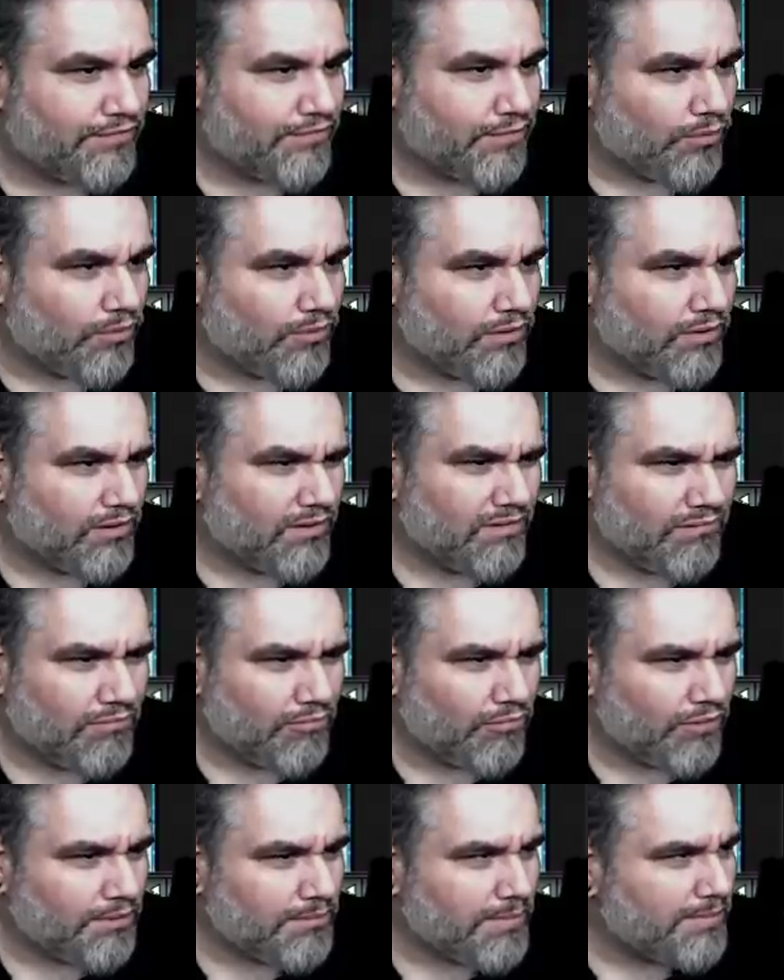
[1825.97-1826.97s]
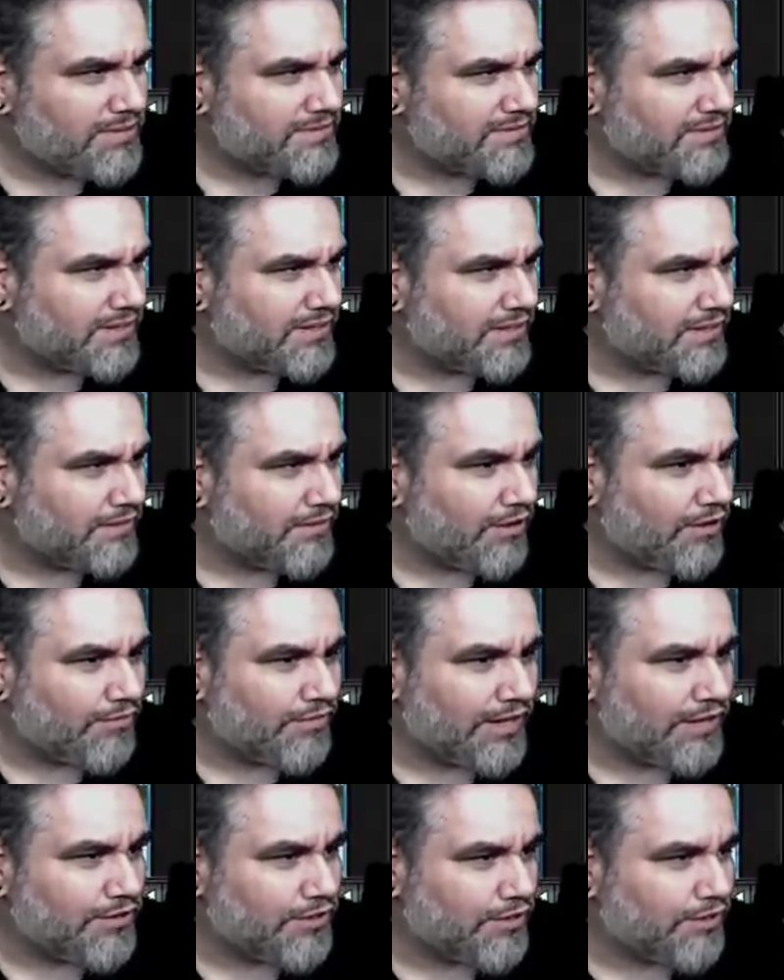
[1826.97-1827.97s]
four? What am I missing here? Oh,
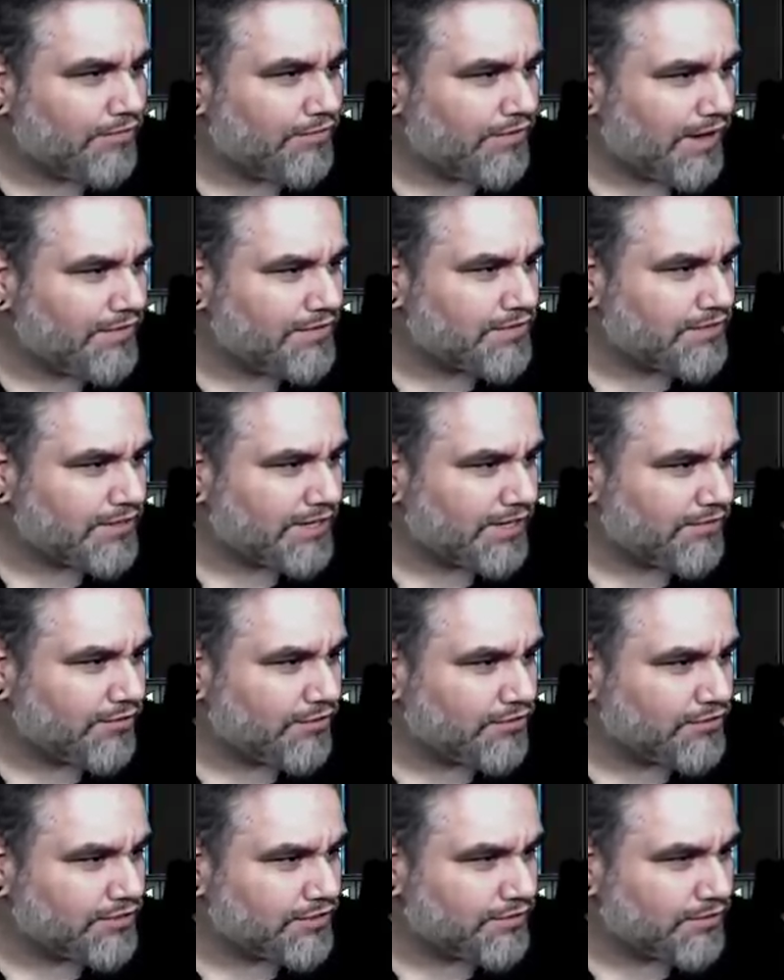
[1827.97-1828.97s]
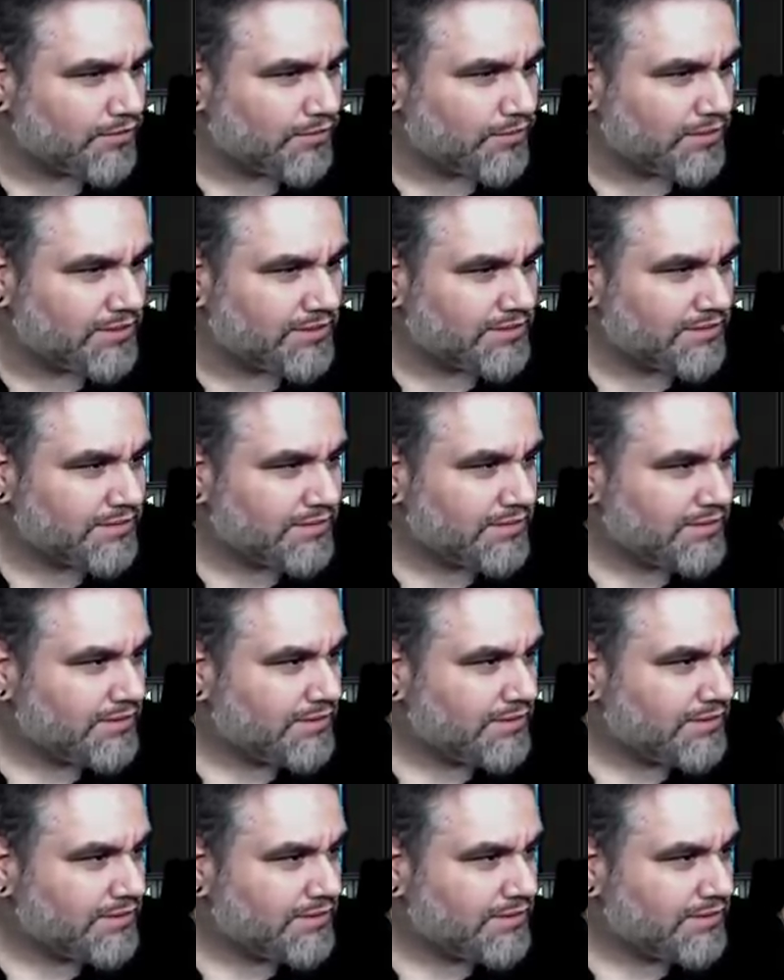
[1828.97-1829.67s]
they do have five, so they can Urza for once.